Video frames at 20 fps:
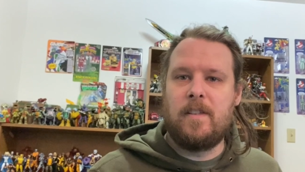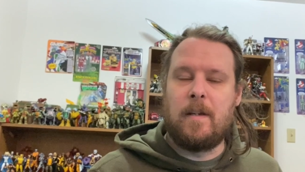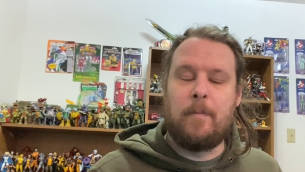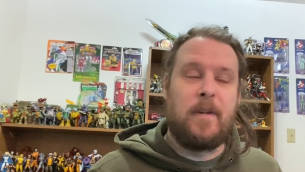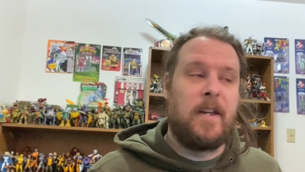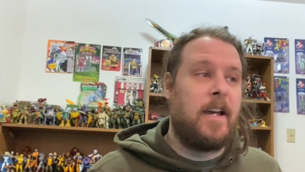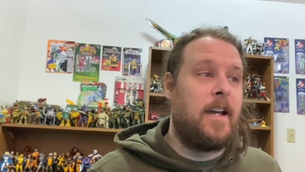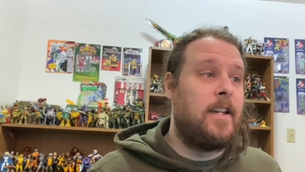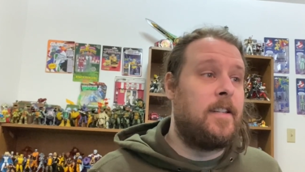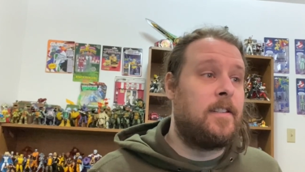
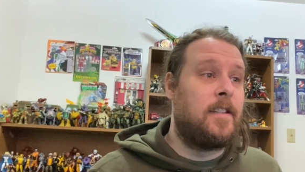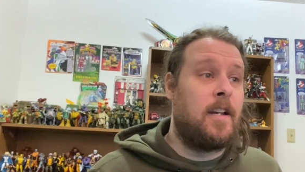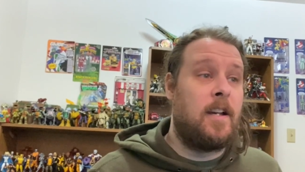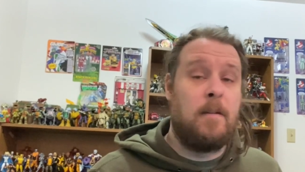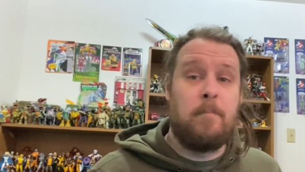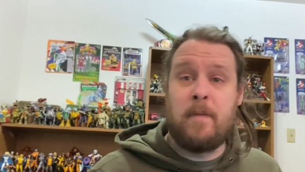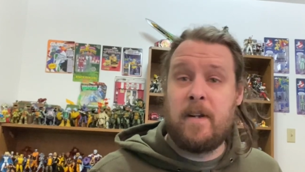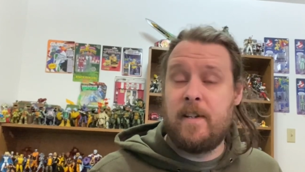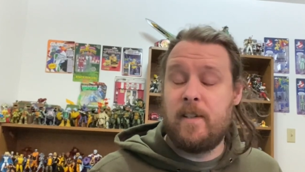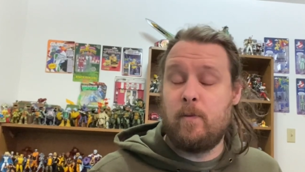guys?
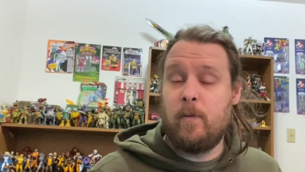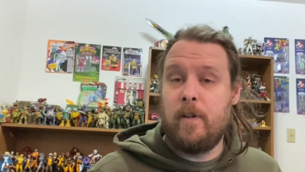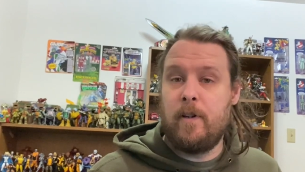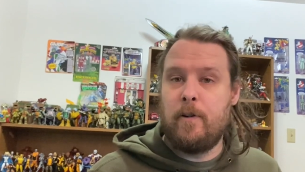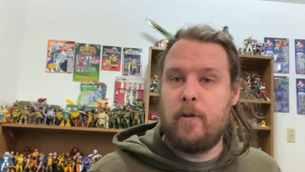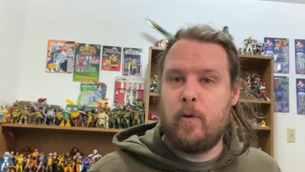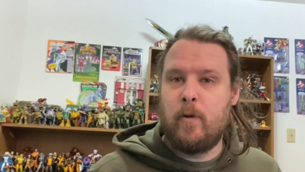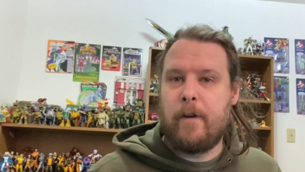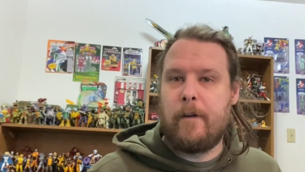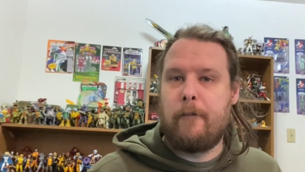I just wanted
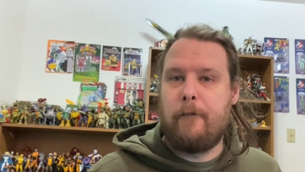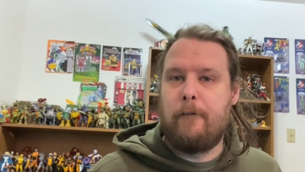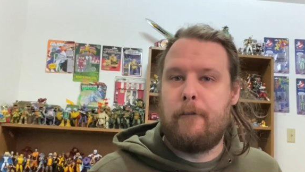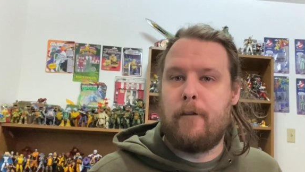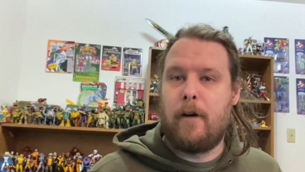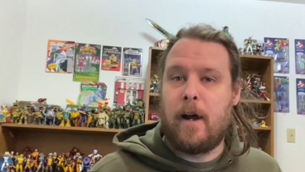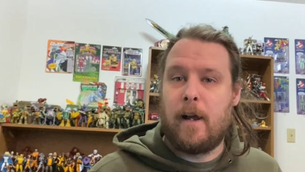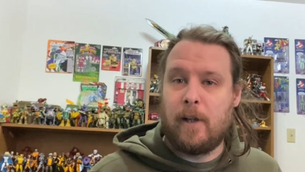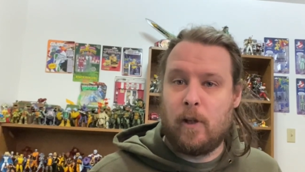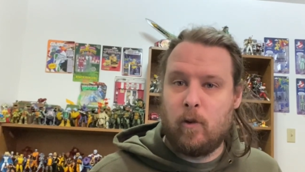to do a quick
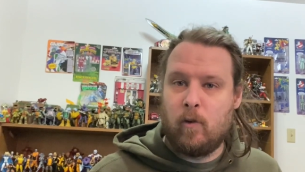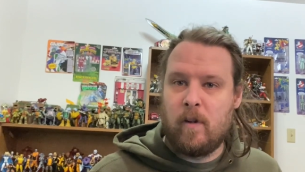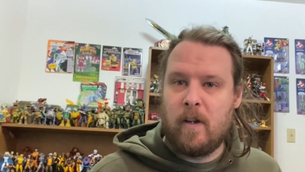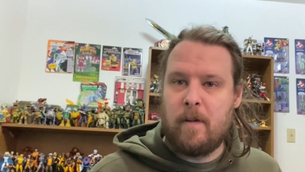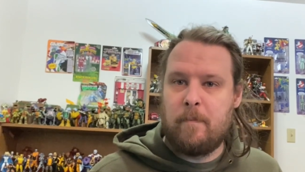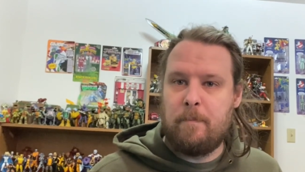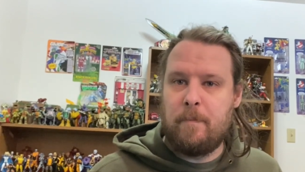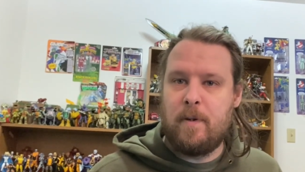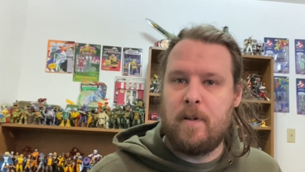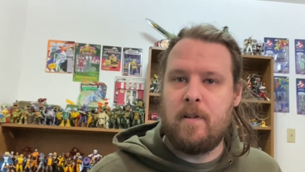
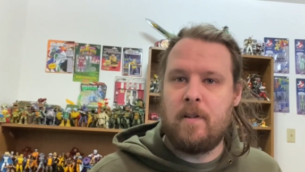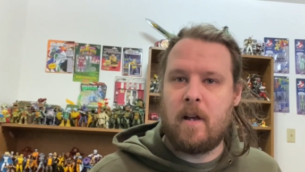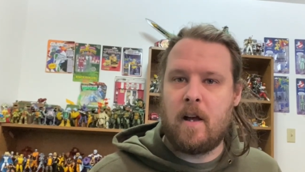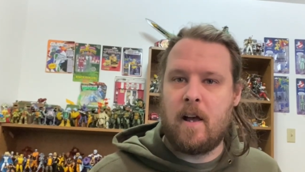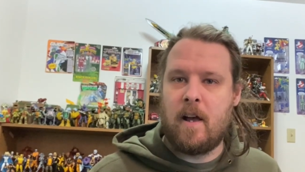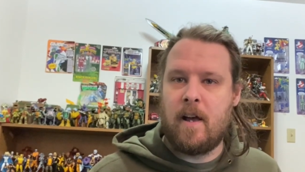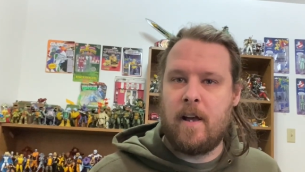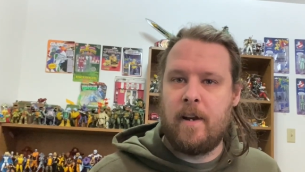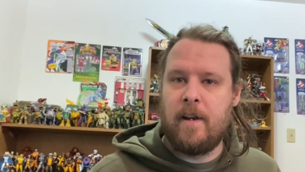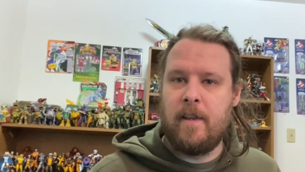follow-up
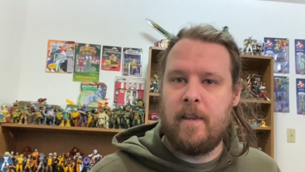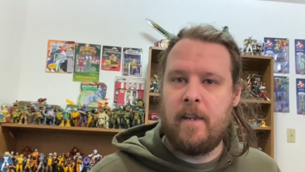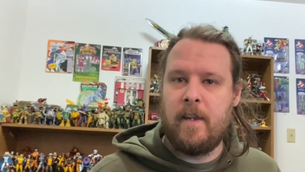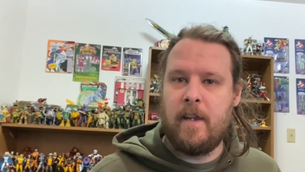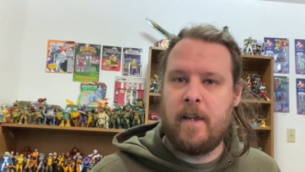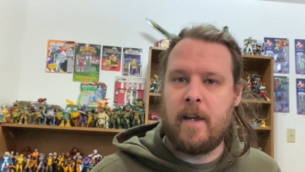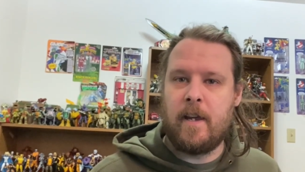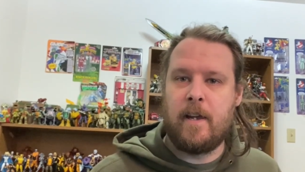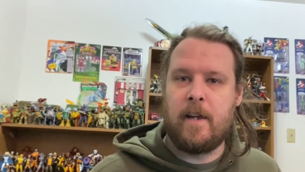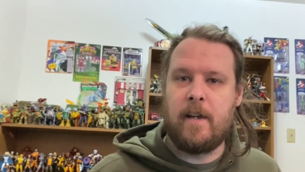on
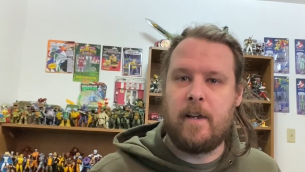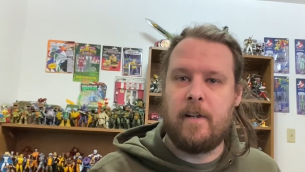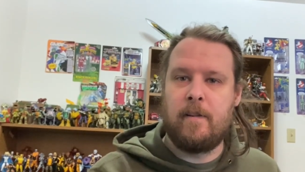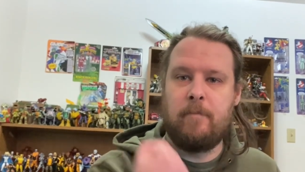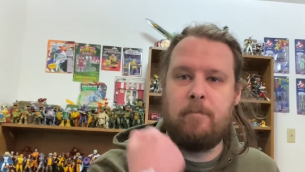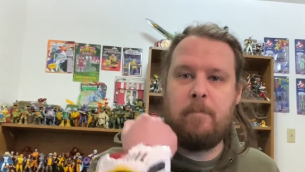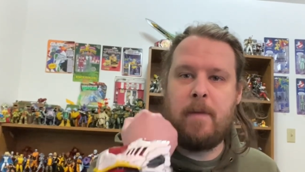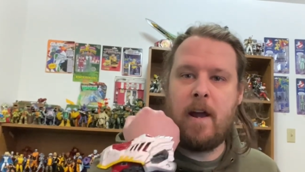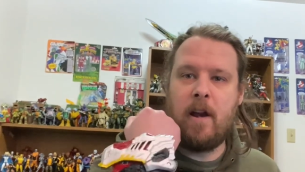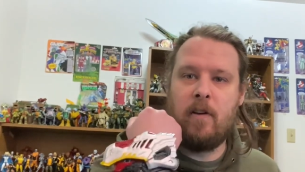the
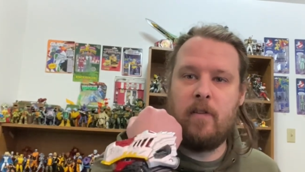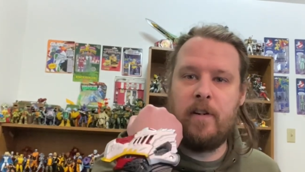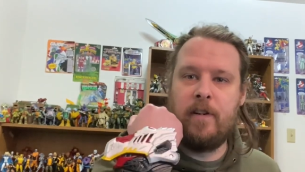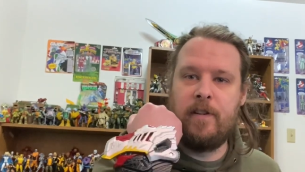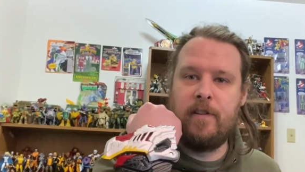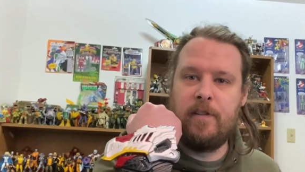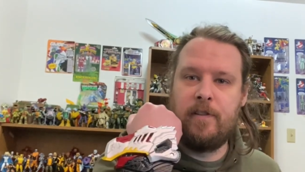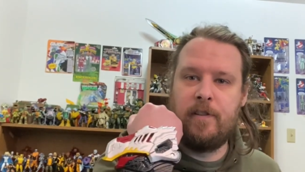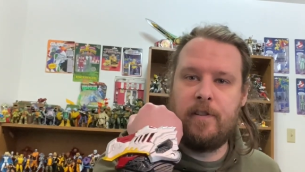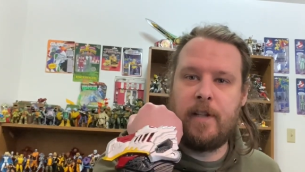Power
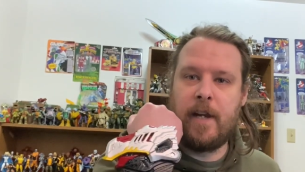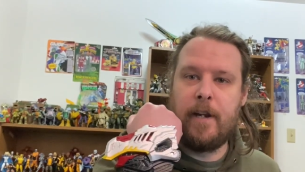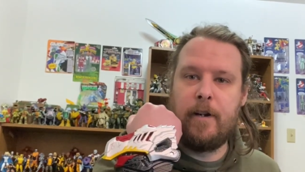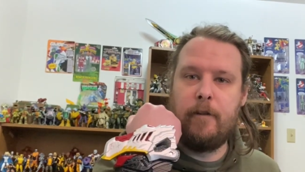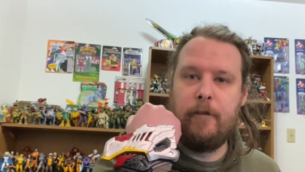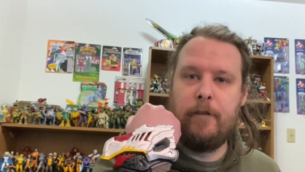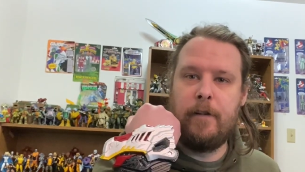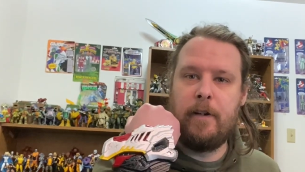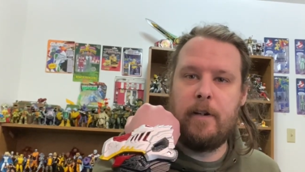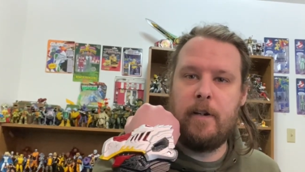Rangers Dino
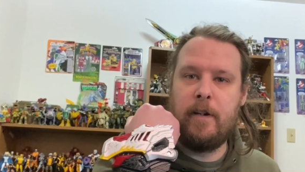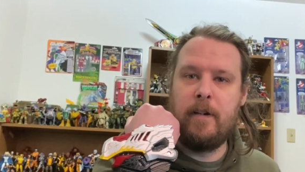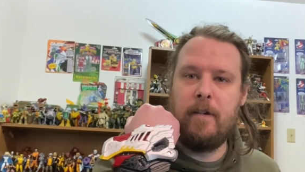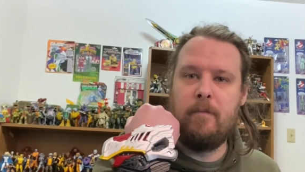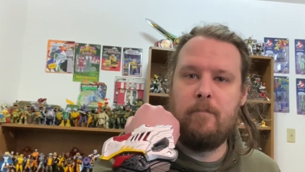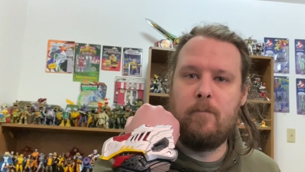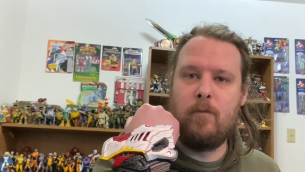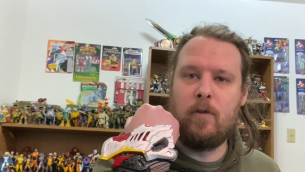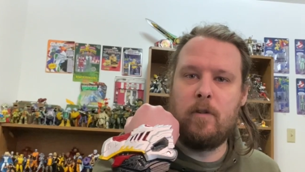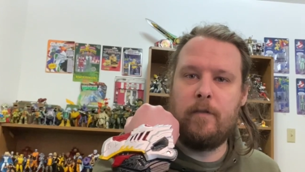Fury
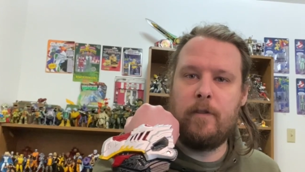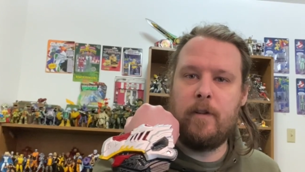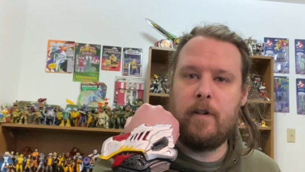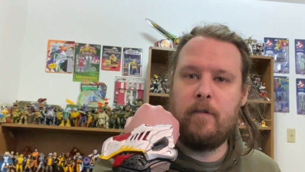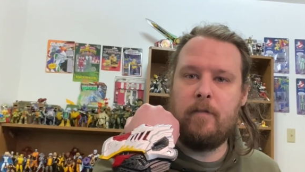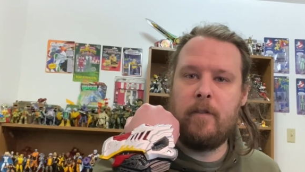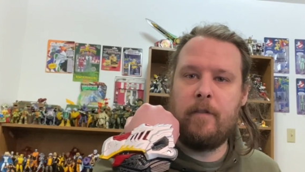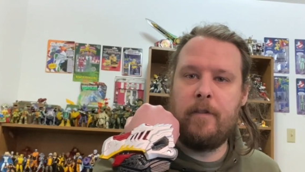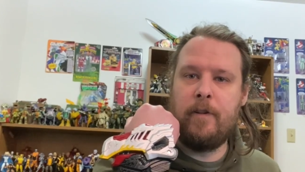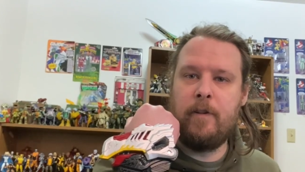Morpher
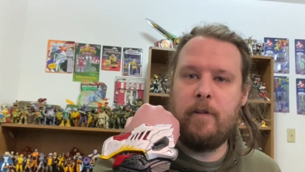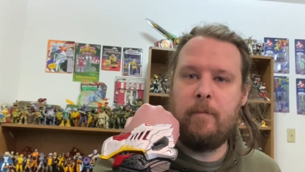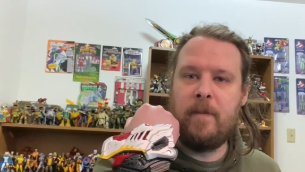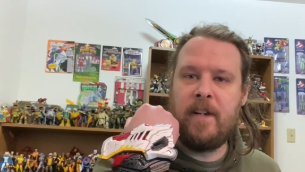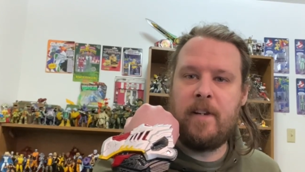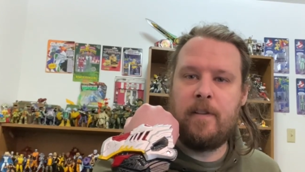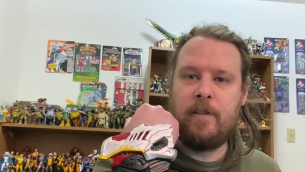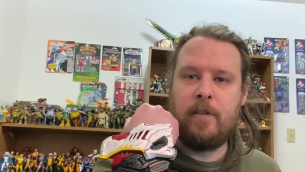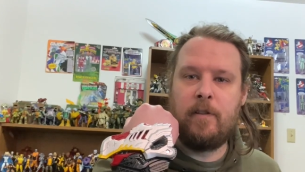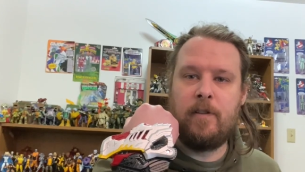review
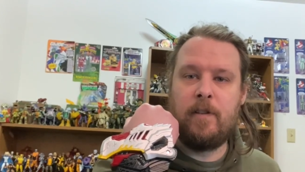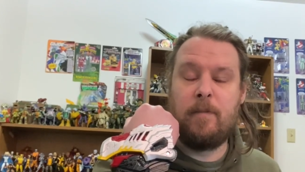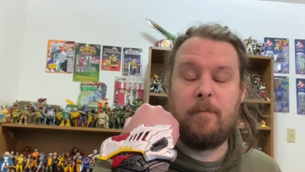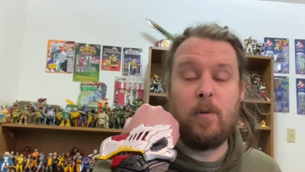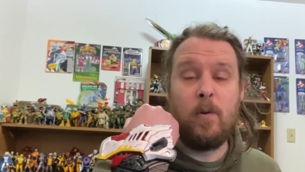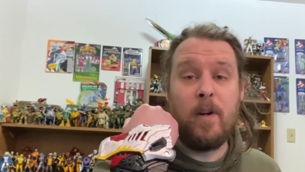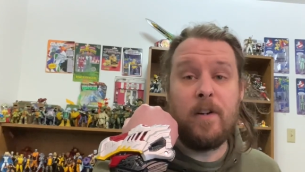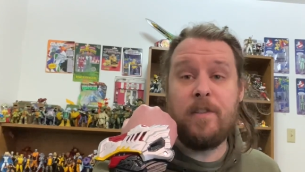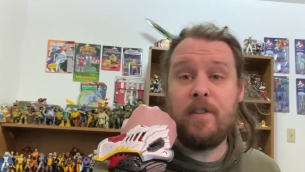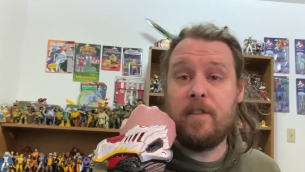because there are some
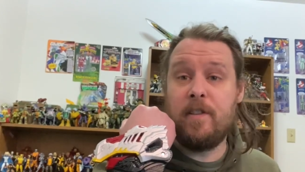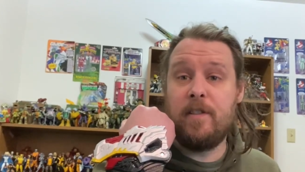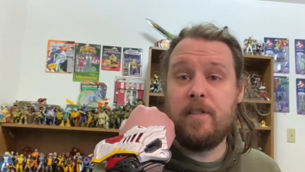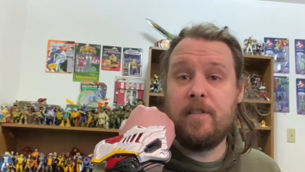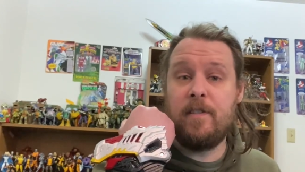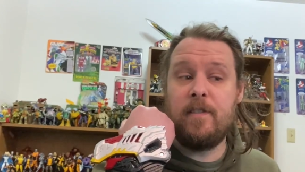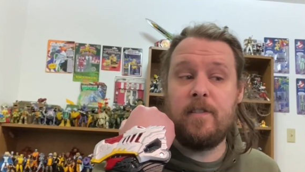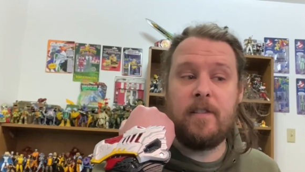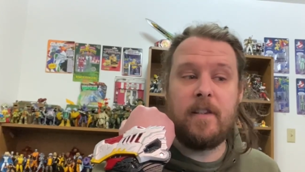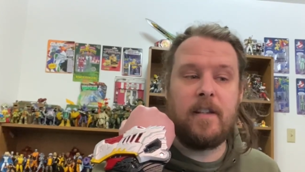
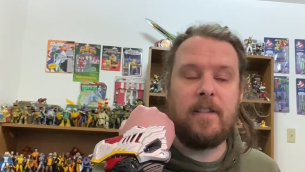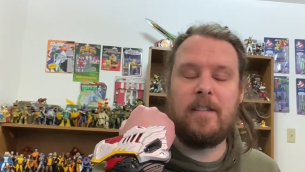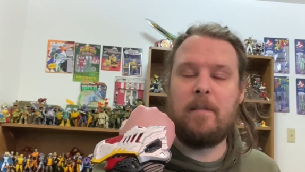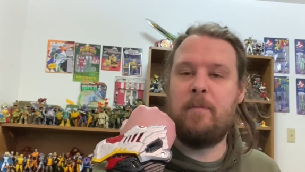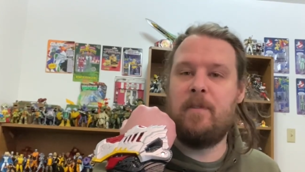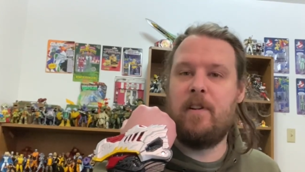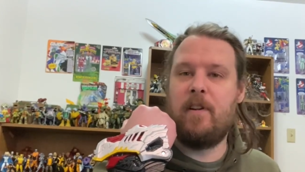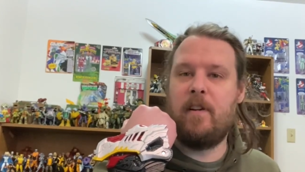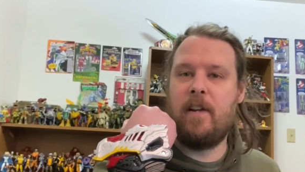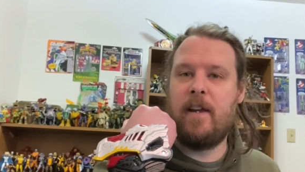questions that some
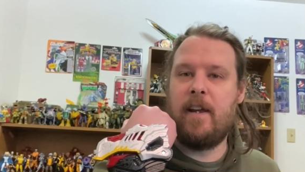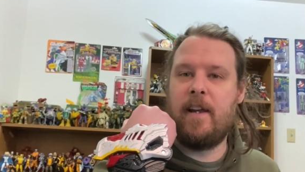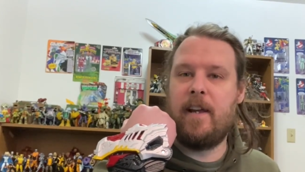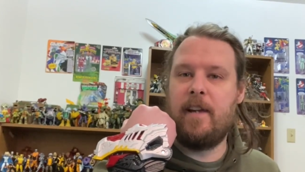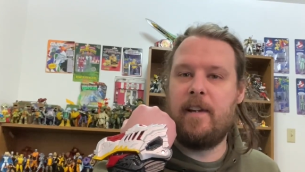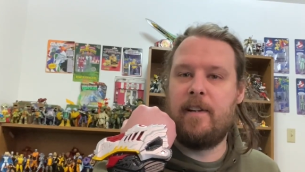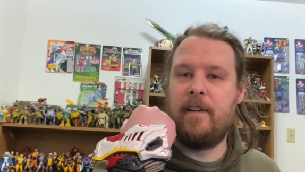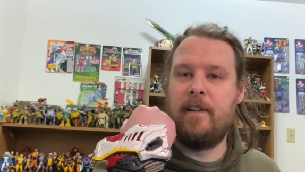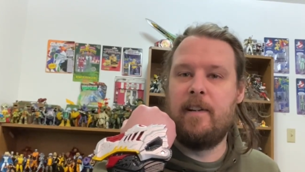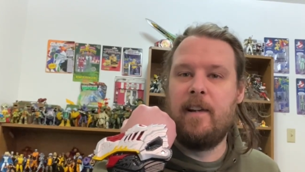of y'all had and